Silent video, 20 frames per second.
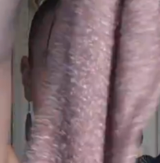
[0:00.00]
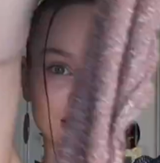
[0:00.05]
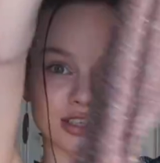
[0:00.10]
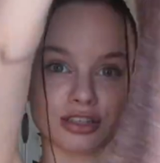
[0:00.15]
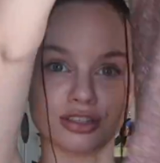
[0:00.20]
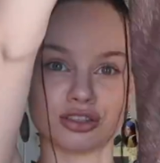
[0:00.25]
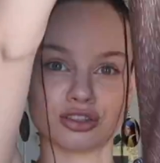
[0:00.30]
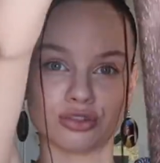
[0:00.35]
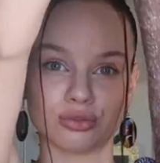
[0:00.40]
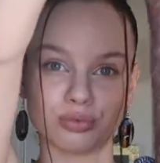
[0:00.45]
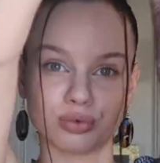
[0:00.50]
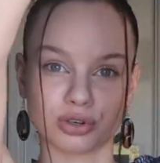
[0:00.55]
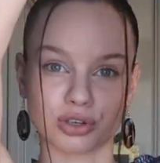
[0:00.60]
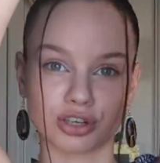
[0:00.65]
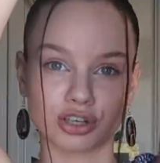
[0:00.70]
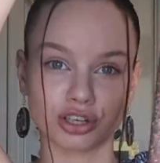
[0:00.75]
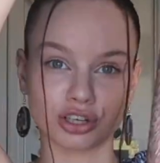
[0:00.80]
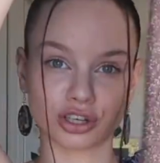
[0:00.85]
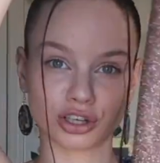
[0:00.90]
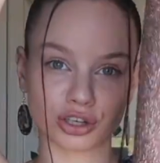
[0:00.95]
these super
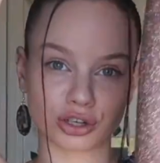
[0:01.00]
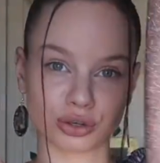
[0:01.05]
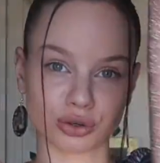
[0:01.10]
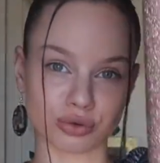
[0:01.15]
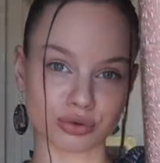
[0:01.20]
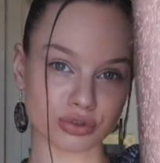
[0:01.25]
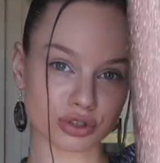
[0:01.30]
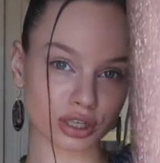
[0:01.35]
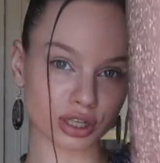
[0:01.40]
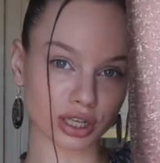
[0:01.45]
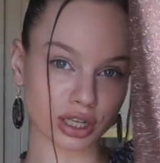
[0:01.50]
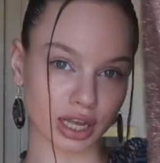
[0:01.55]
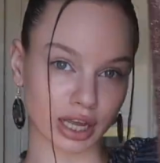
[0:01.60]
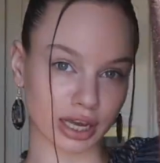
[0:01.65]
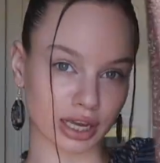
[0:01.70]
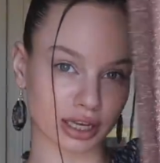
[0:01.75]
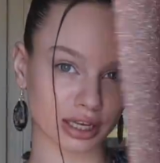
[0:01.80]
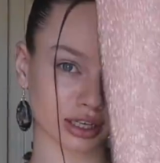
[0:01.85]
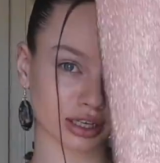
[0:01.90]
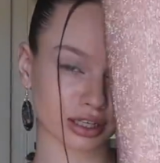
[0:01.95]
cute
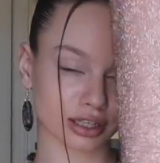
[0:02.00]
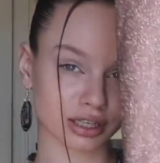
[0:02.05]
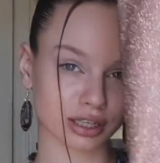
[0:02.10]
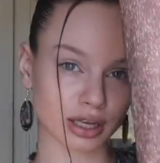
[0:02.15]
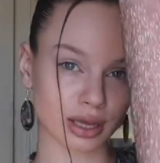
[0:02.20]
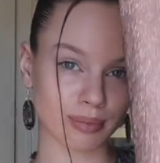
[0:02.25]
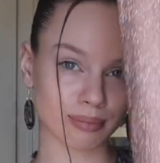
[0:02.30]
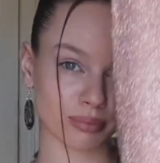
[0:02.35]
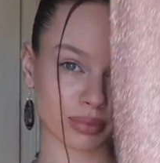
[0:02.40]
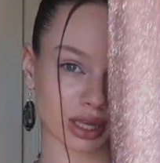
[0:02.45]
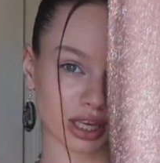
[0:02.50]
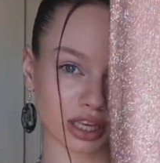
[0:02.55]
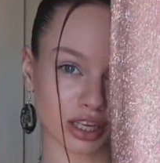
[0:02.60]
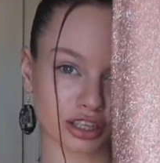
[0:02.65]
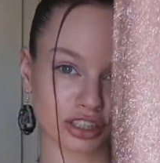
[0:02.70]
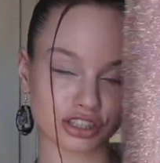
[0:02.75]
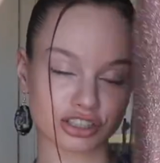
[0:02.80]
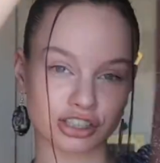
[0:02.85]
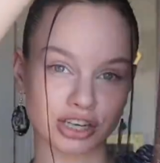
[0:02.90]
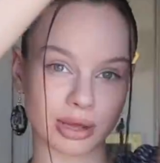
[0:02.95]
like
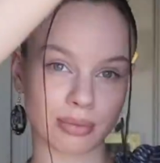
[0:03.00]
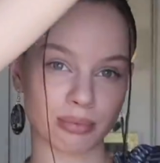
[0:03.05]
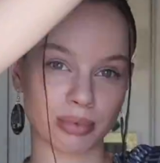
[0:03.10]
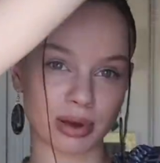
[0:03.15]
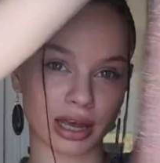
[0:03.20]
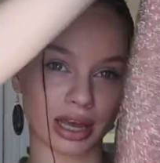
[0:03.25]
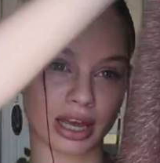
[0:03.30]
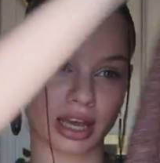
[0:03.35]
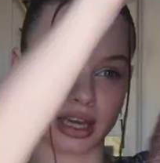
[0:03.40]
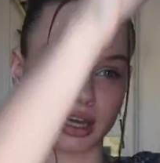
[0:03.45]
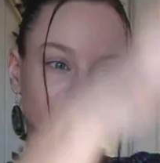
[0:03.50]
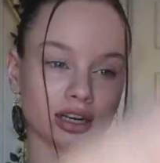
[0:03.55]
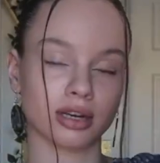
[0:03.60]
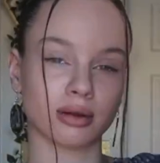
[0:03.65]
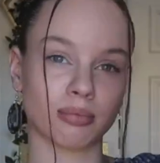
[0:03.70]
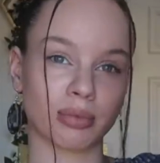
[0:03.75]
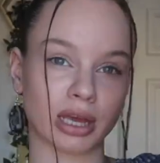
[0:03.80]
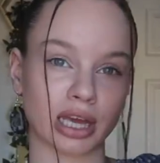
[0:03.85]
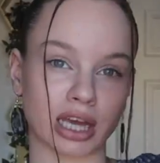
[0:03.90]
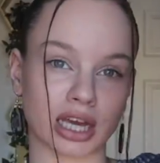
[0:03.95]
pink
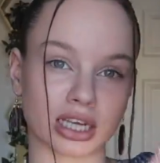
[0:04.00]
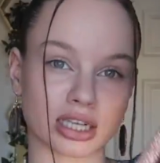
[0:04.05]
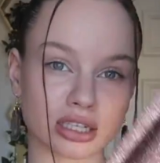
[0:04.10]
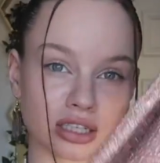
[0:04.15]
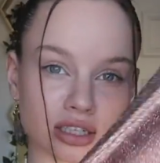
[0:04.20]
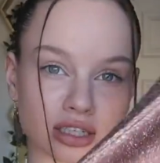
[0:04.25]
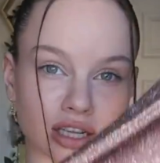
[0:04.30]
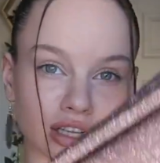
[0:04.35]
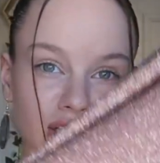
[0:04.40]
champagne pants,